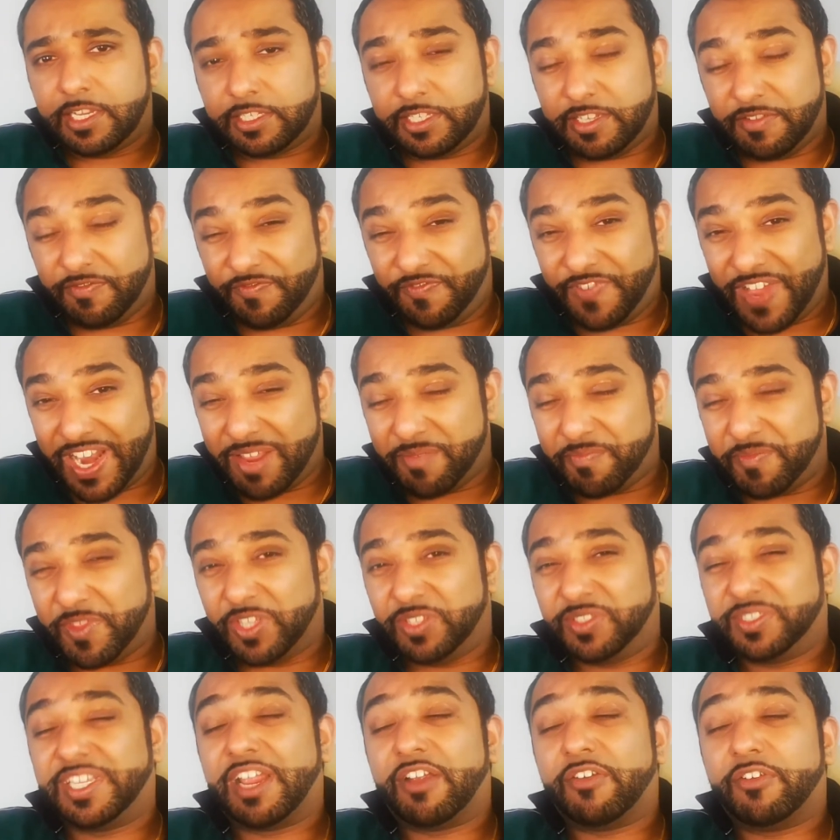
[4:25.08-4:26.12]
developed
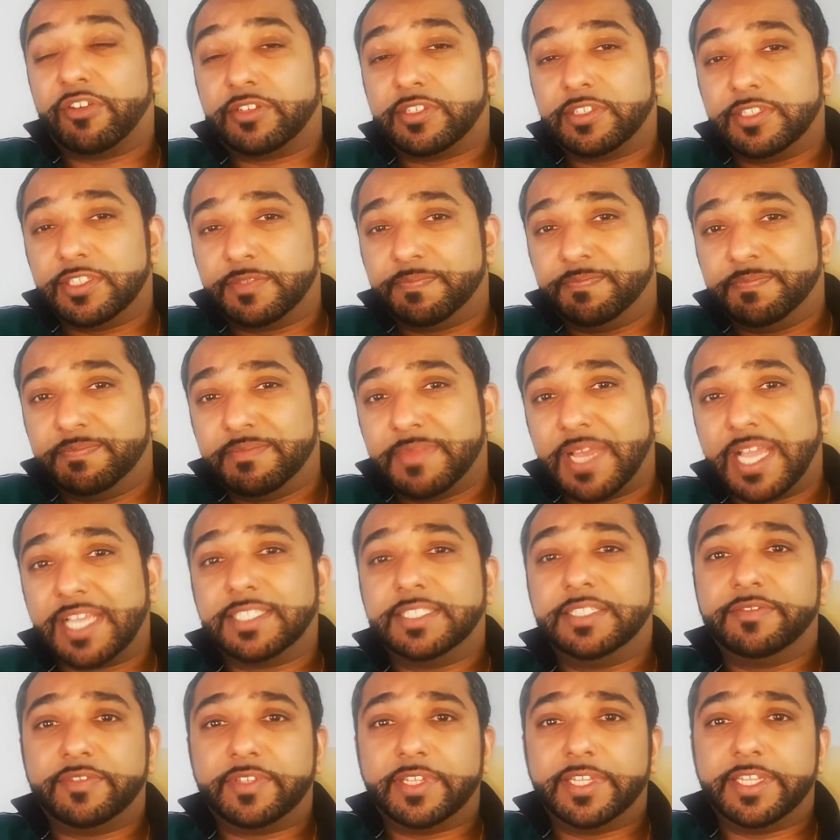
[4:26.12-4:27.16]
those characters
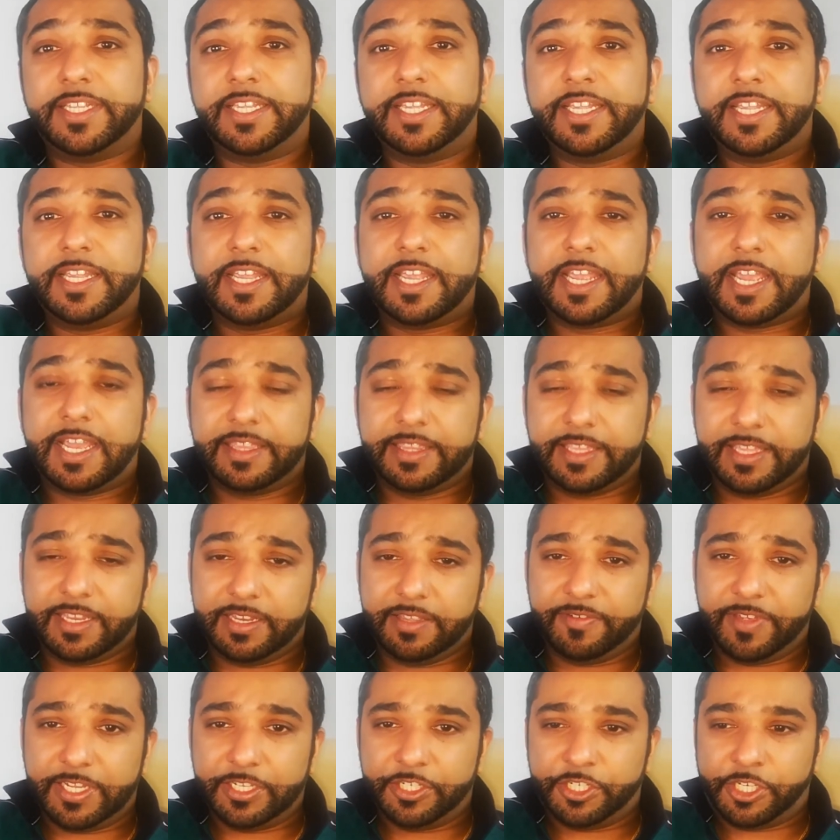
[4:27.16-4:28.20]
massively, and then
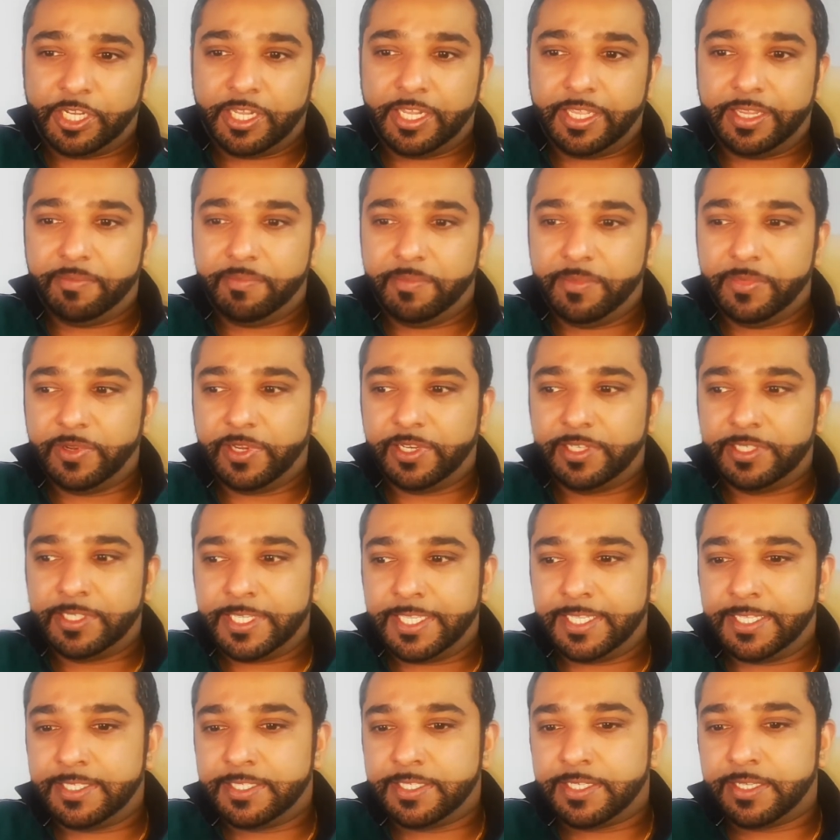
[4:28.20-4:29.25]
eventually went
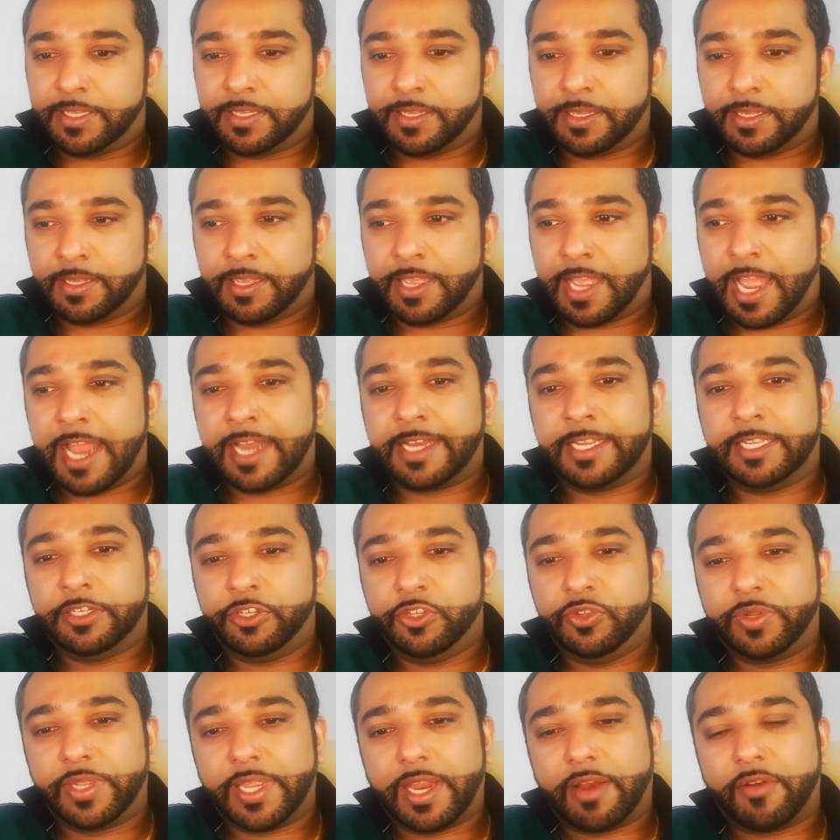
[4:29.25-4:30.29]
into adding
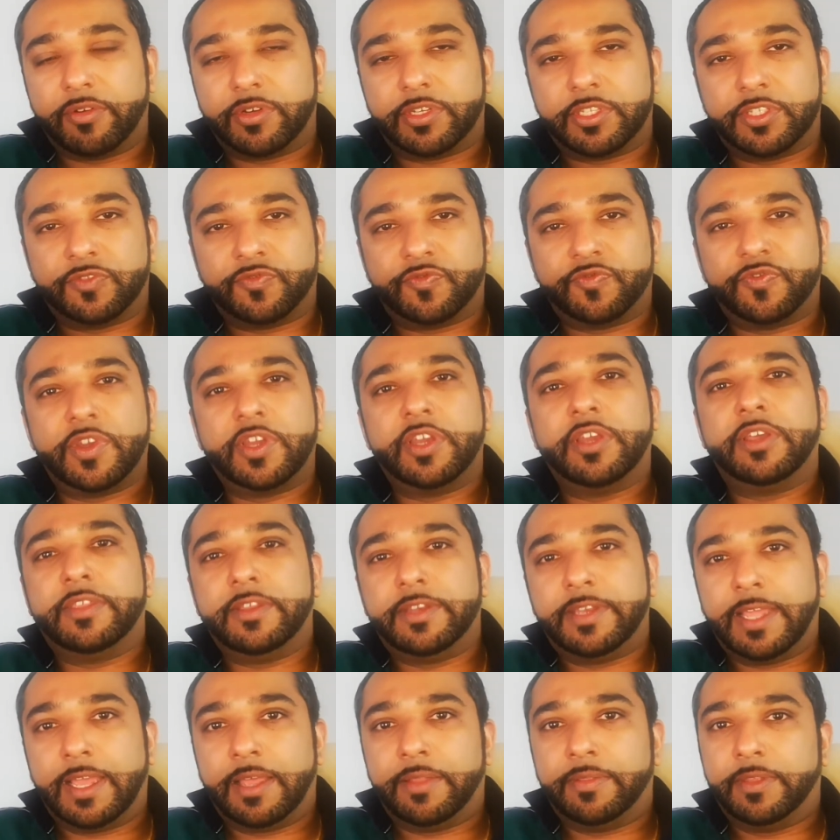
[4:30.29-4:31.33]
new characters further
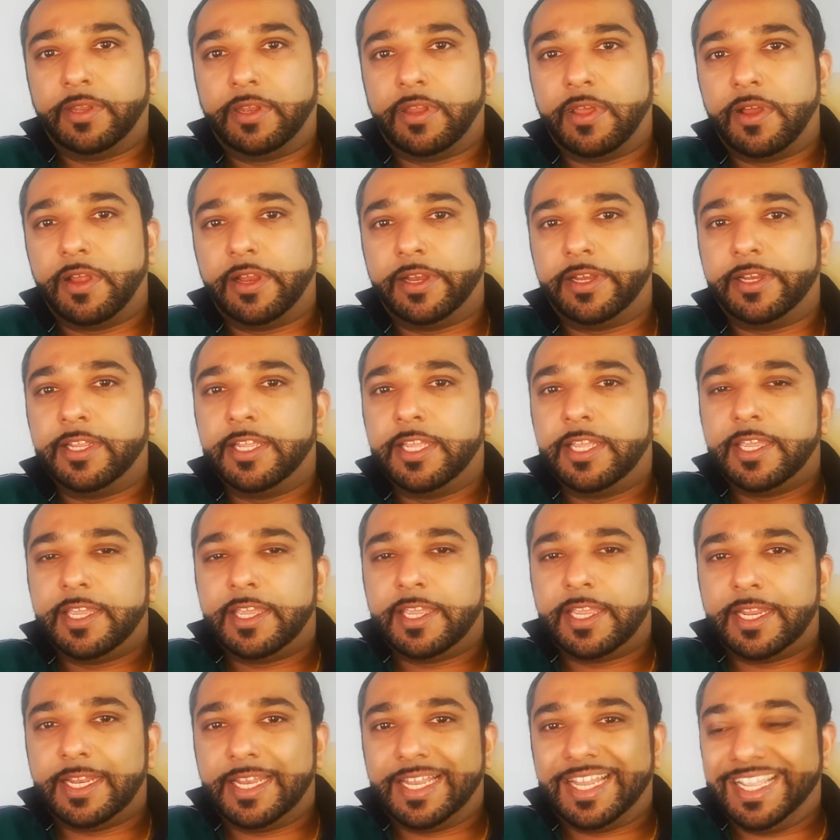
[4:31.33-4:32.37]
down the line
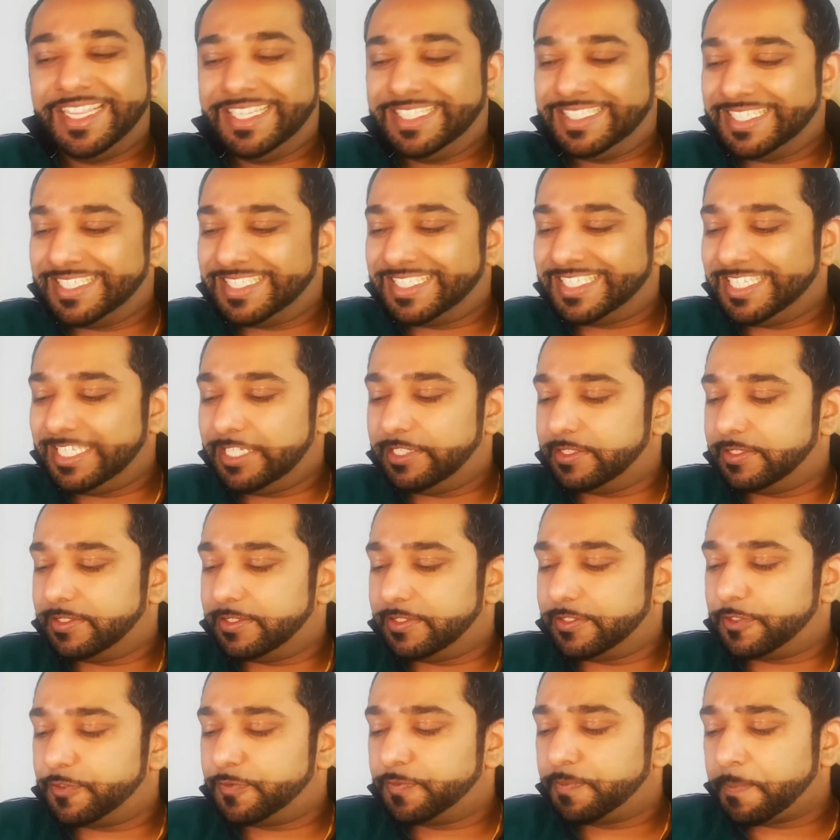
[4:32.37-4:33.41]
in later
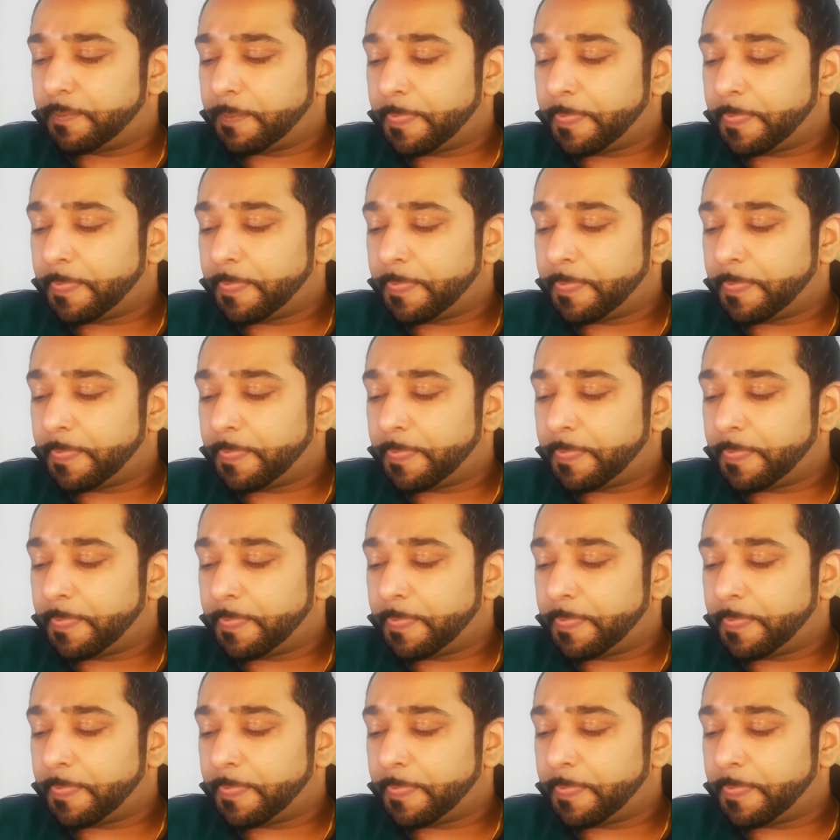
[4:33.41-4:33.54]
seasons.